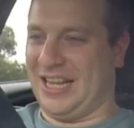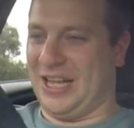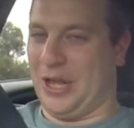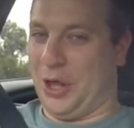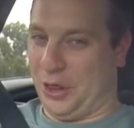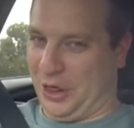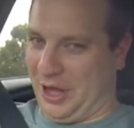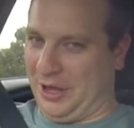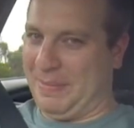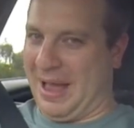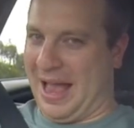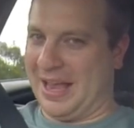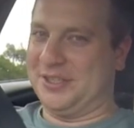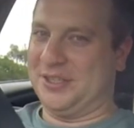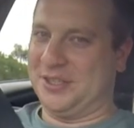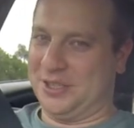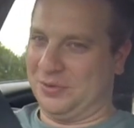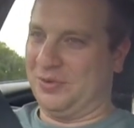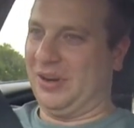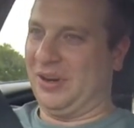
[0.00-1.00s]
You think
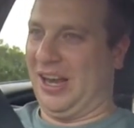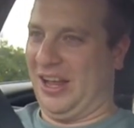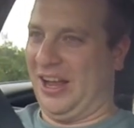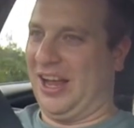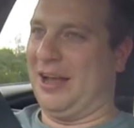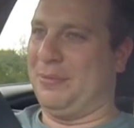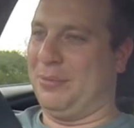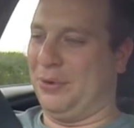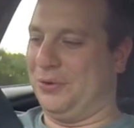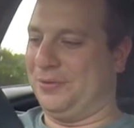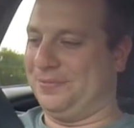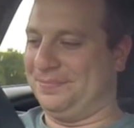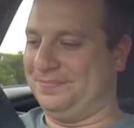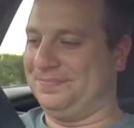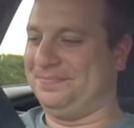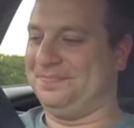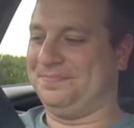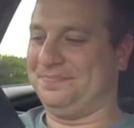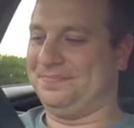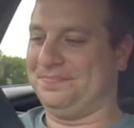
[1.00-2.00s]
Mazdas are reliable?
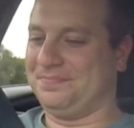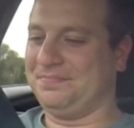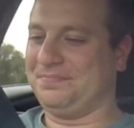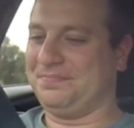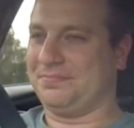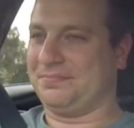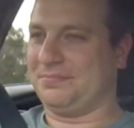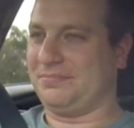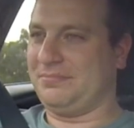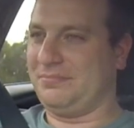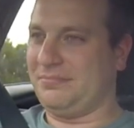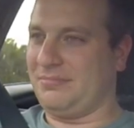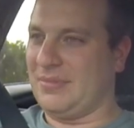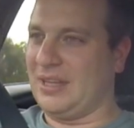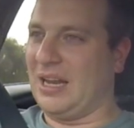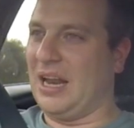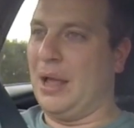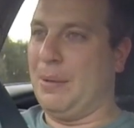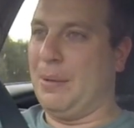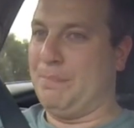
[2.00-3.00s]

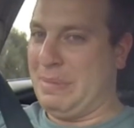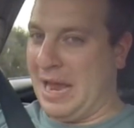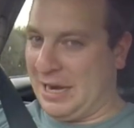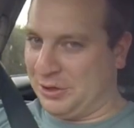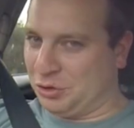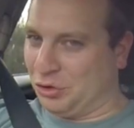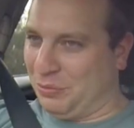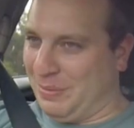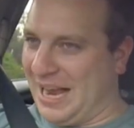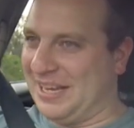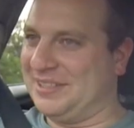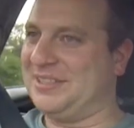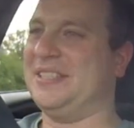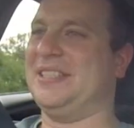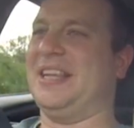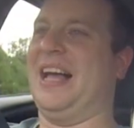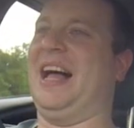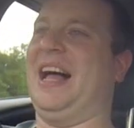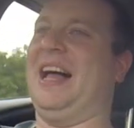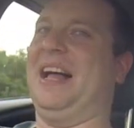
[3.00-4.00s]
Petrol
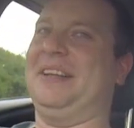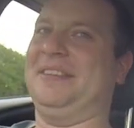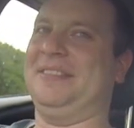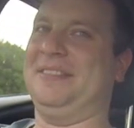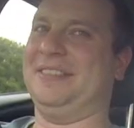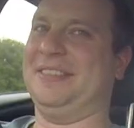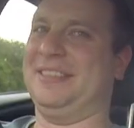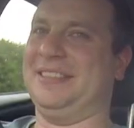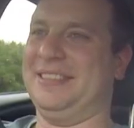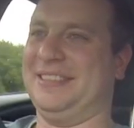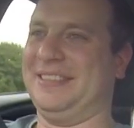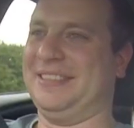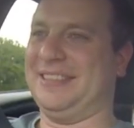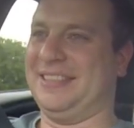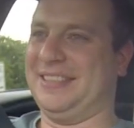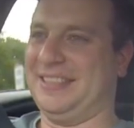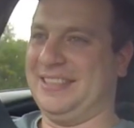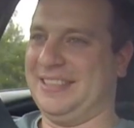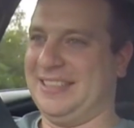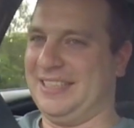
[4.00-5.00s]
Mazdas are.
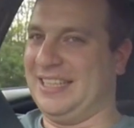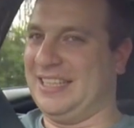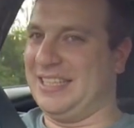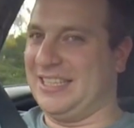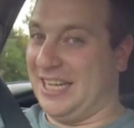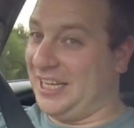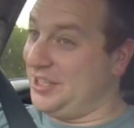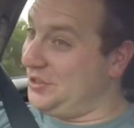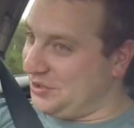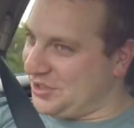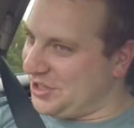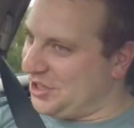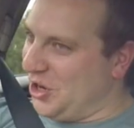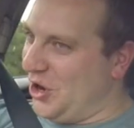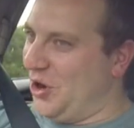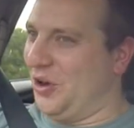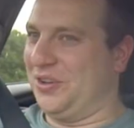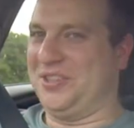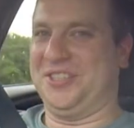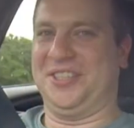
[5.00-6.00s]
Diesels are
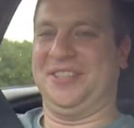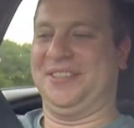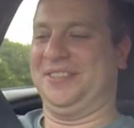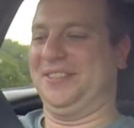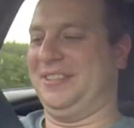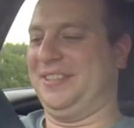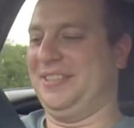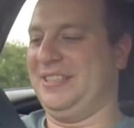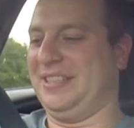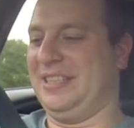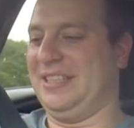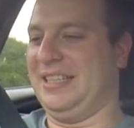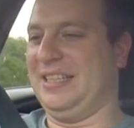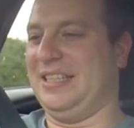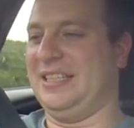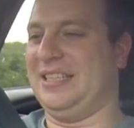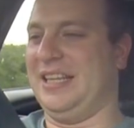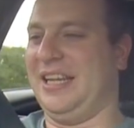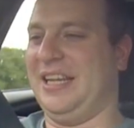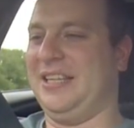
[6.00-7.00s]
not.
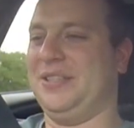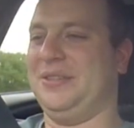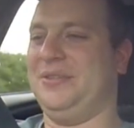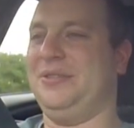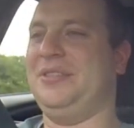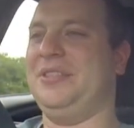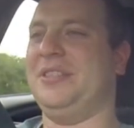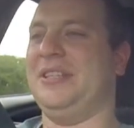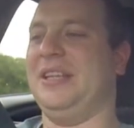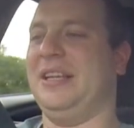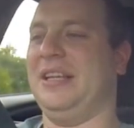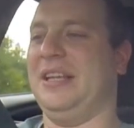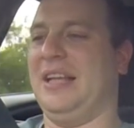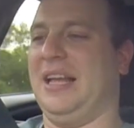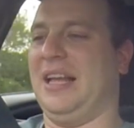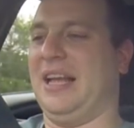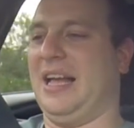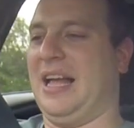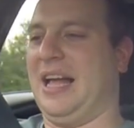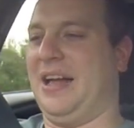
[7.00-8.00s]
Diesels
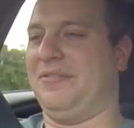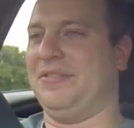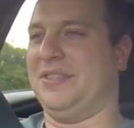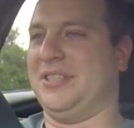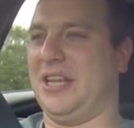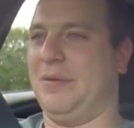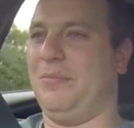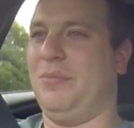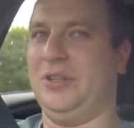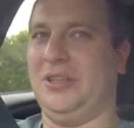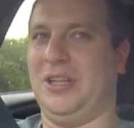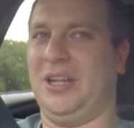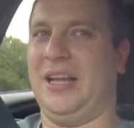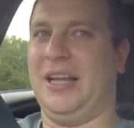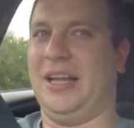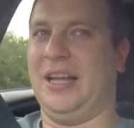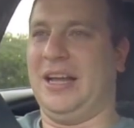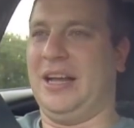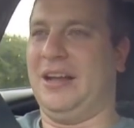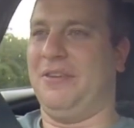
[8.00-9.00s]

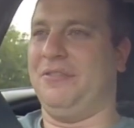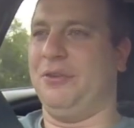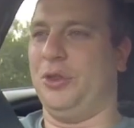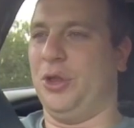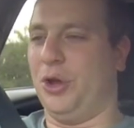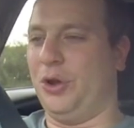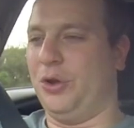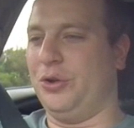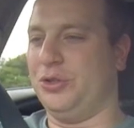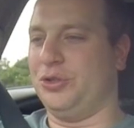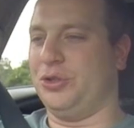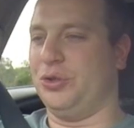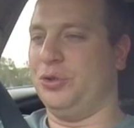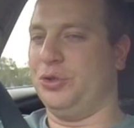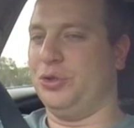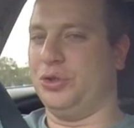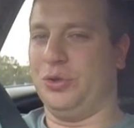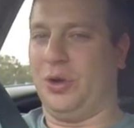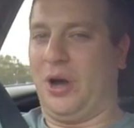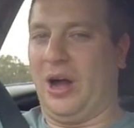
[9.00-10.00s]
are for those
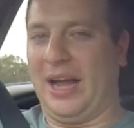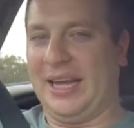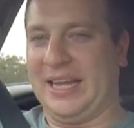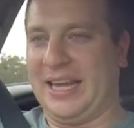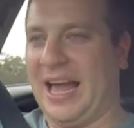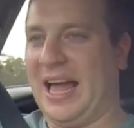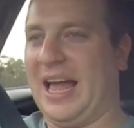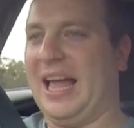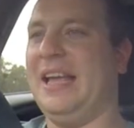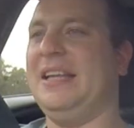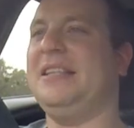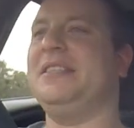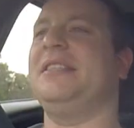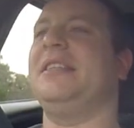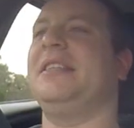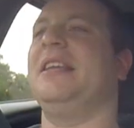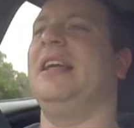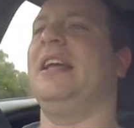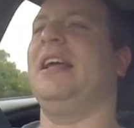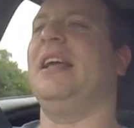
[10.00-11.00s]
who do high
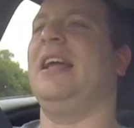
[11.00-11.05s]
Ks